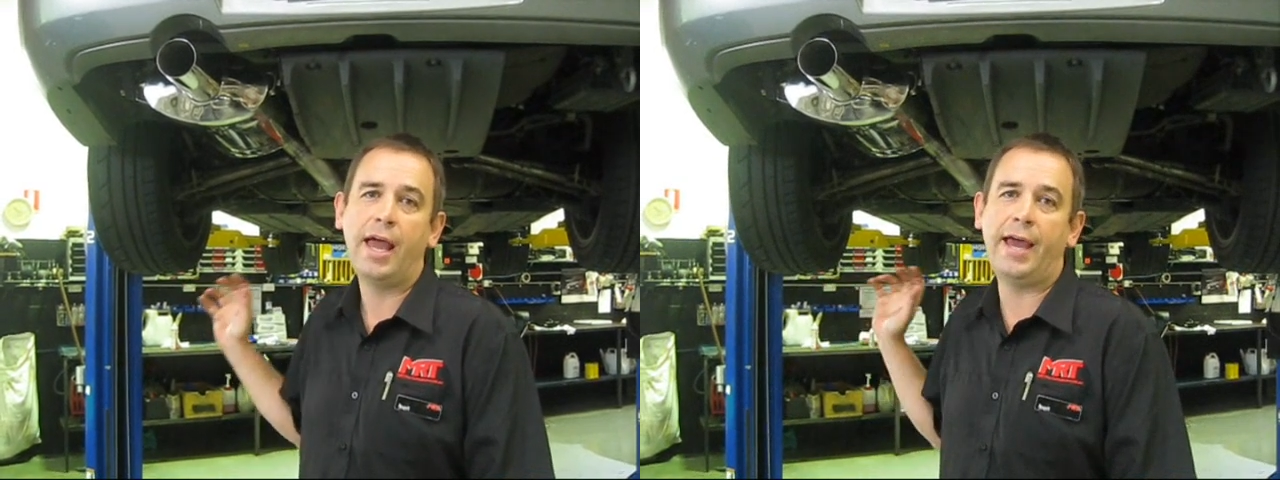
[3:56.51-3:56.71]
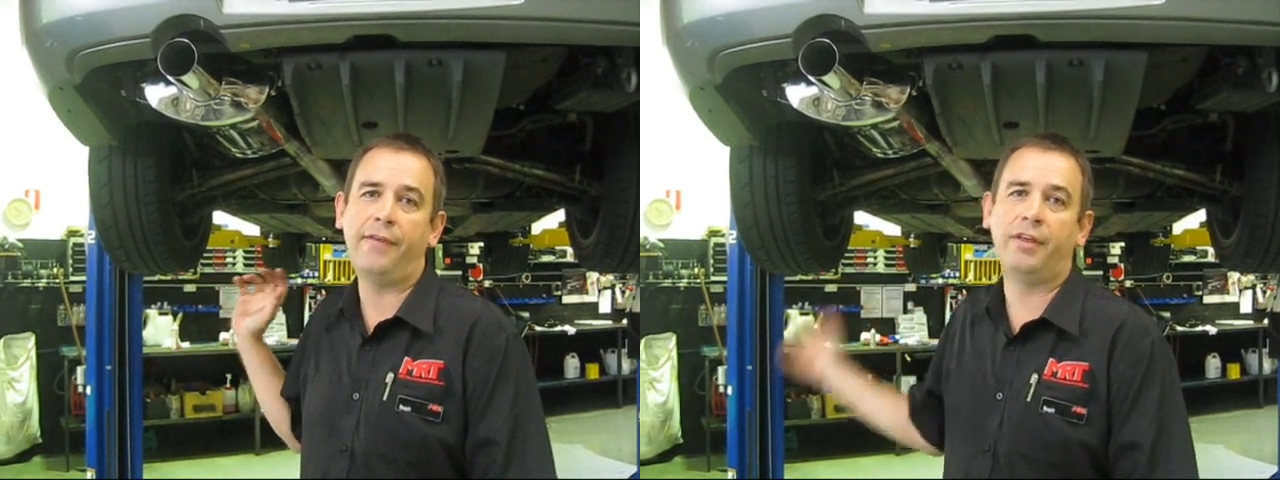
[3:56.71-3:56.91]

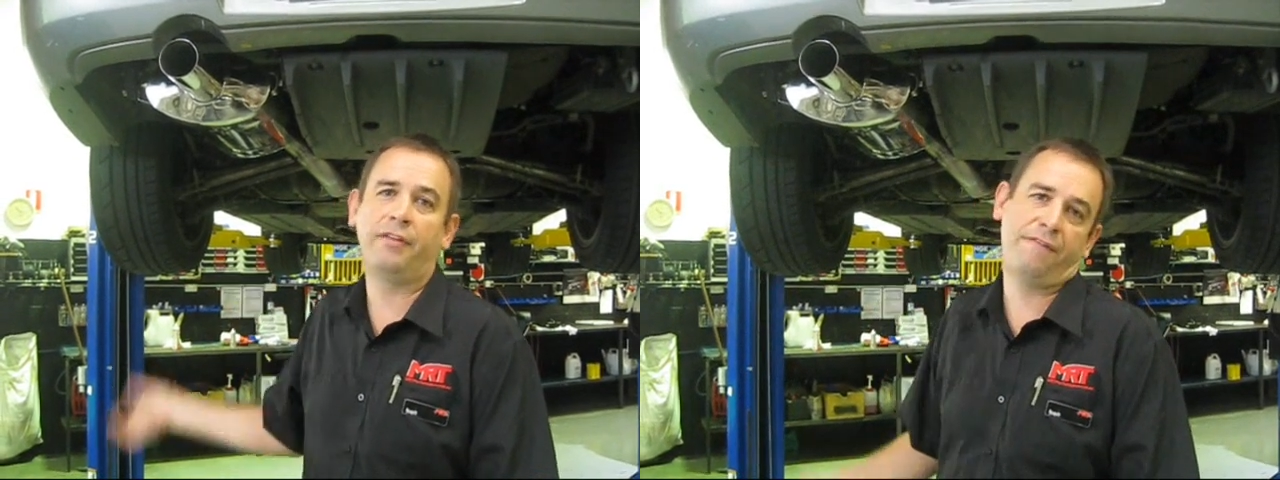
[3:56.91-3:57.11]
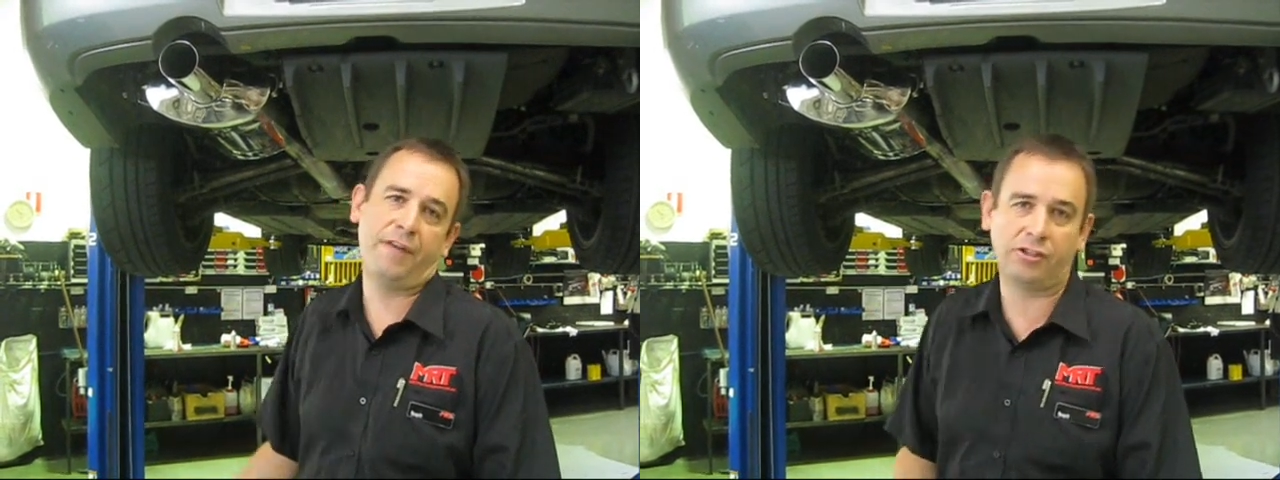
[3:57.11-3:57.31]
and
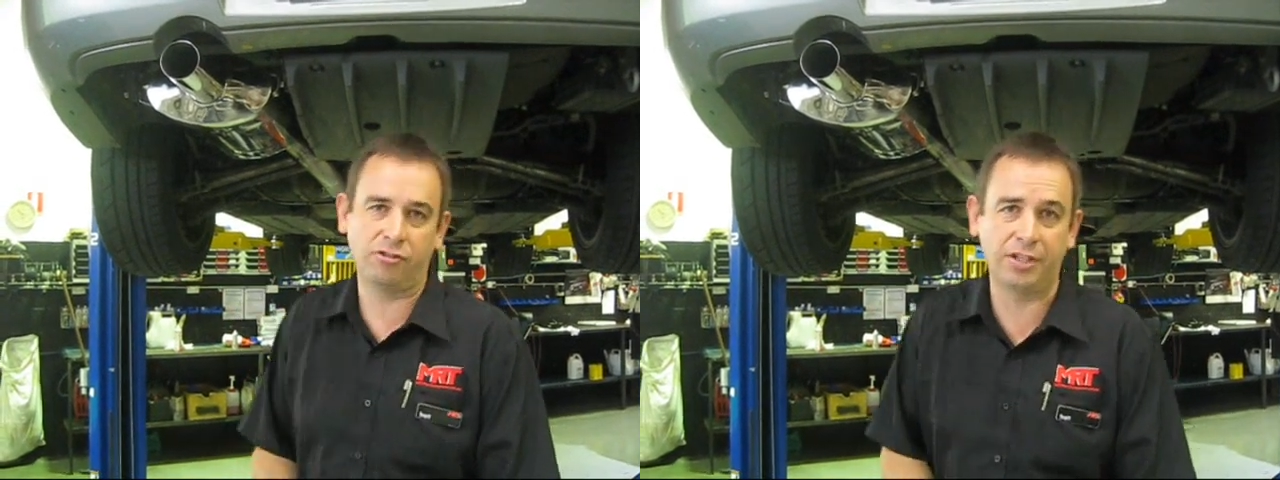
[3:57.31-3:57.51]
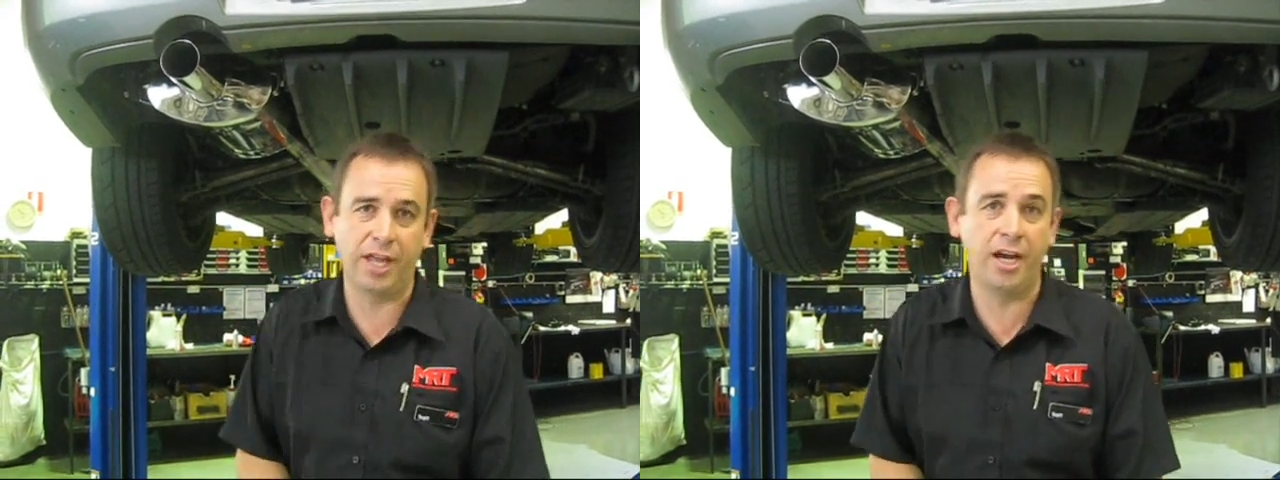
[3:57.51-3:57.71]
the
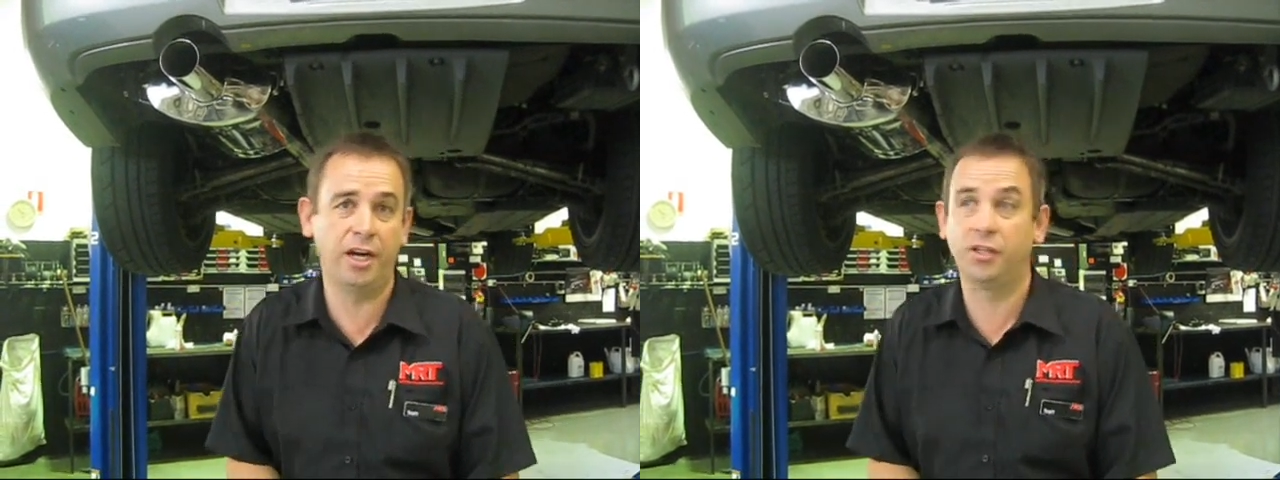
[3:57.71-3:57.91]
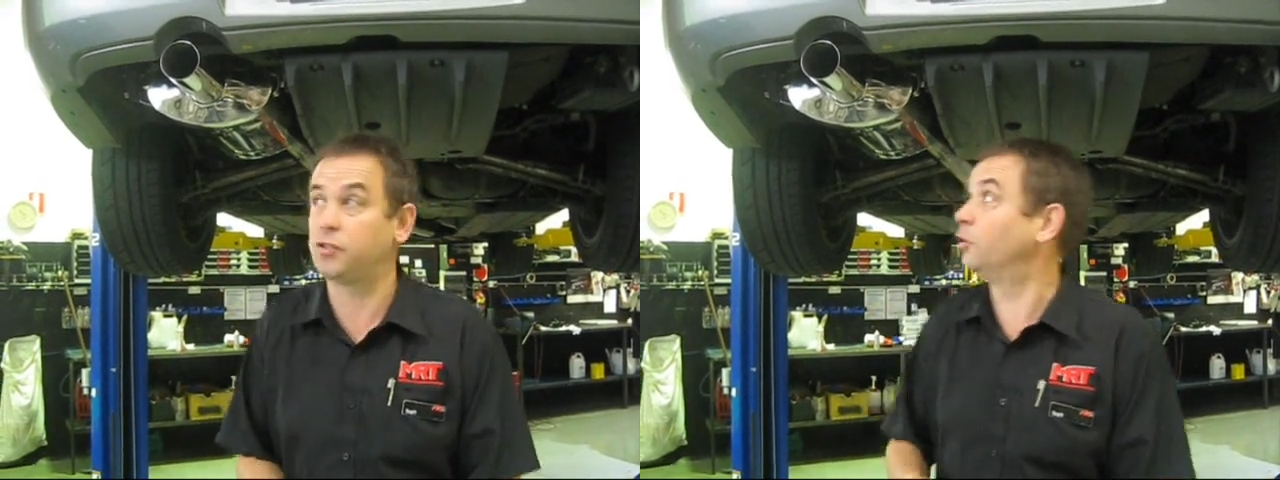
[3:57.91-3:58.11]
factory
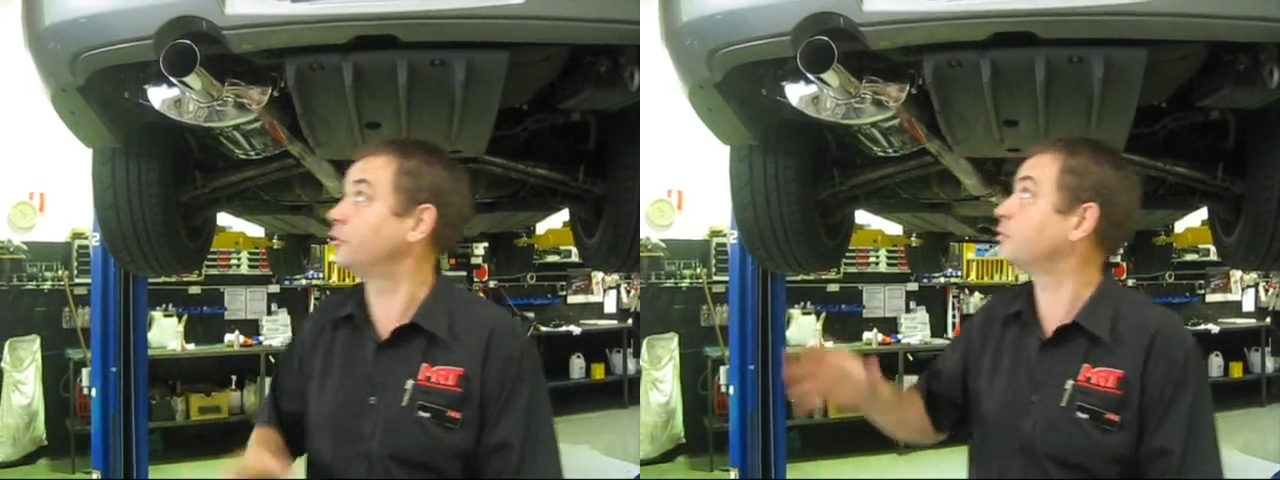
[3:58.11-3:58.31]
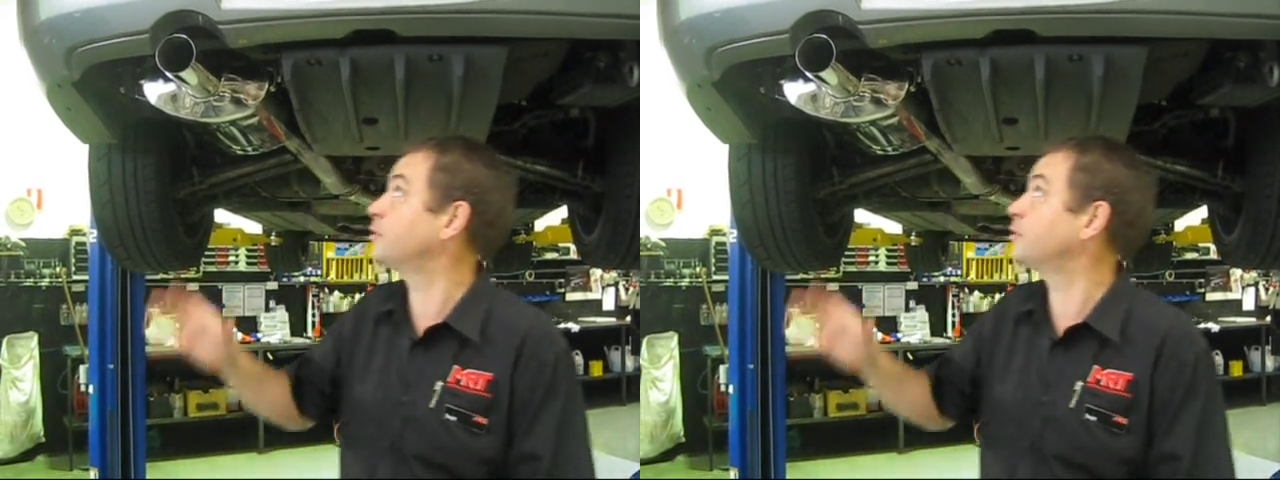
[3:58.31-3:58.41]
standard exhaust,